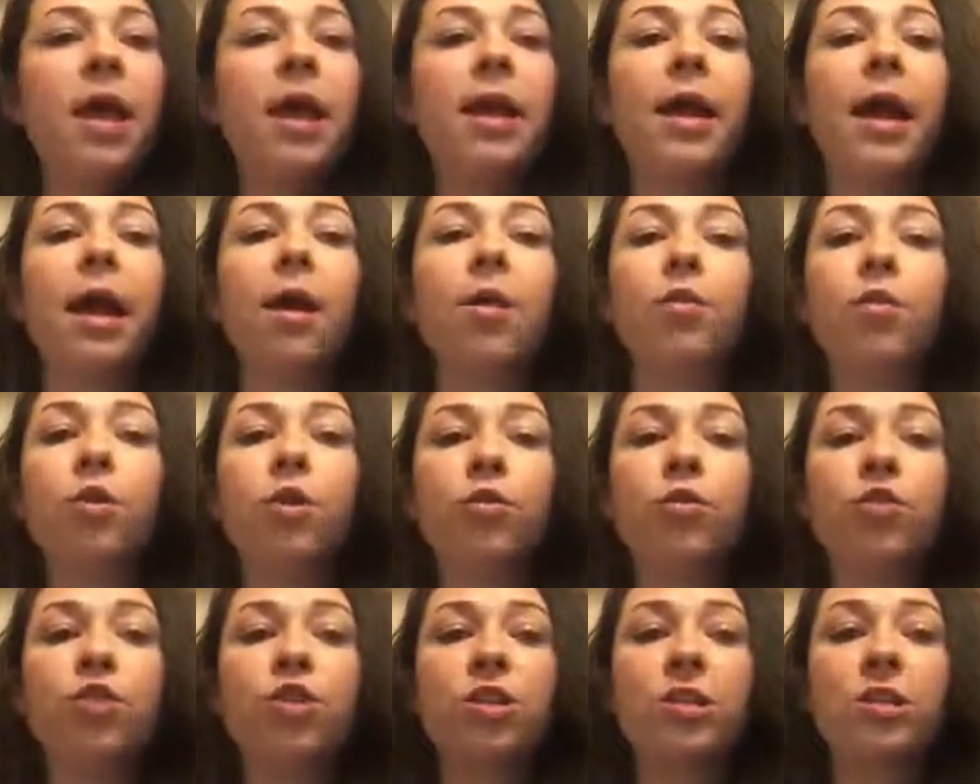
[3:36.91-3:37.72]
and how
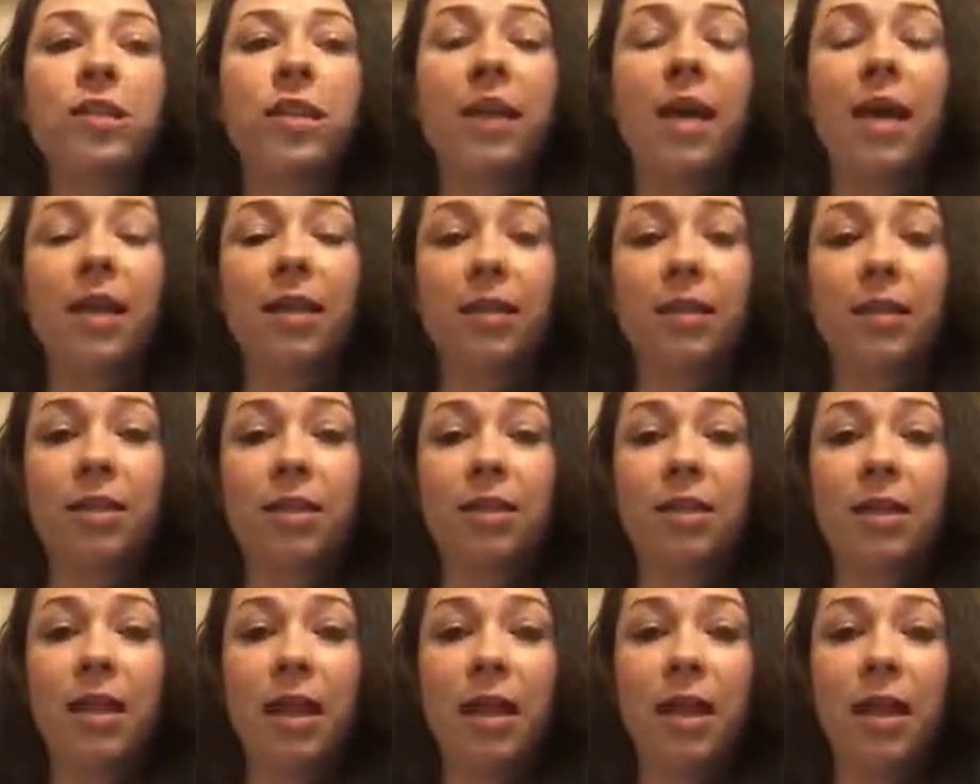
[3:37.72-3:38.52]
coaches and
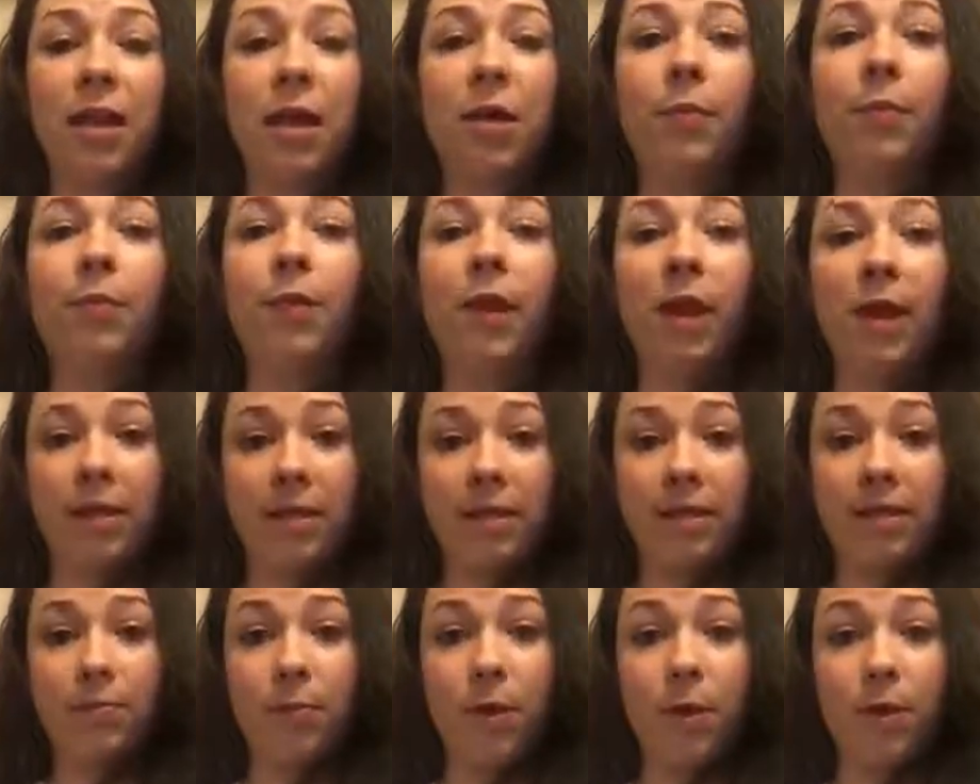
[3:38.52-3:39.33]
athletes can apply
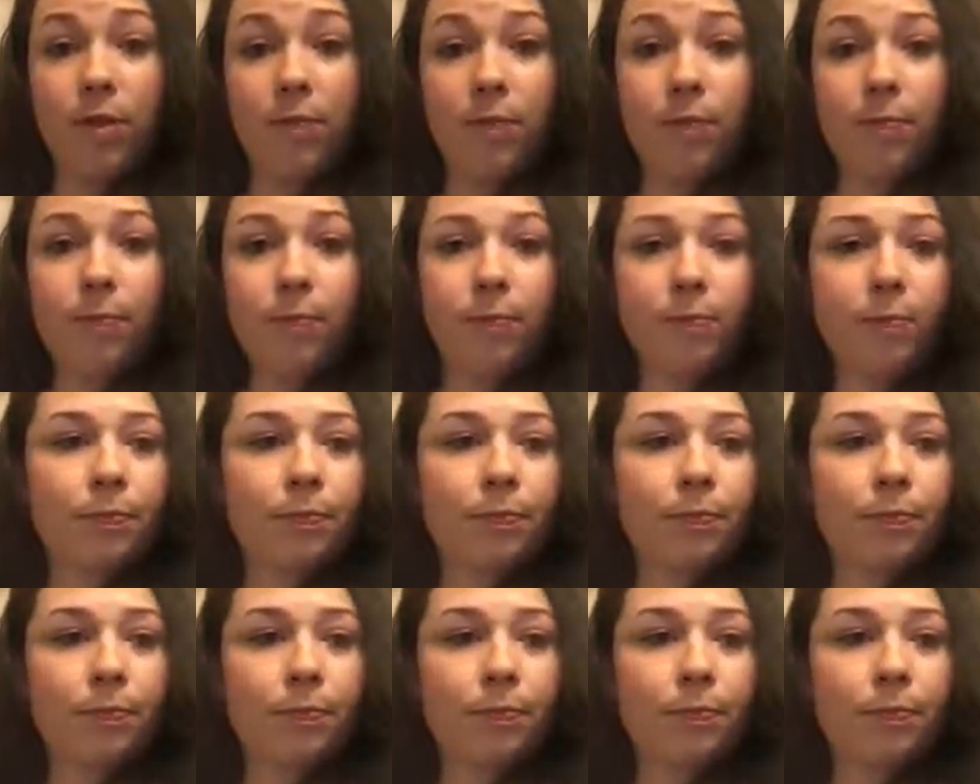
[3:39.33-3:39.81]
this model.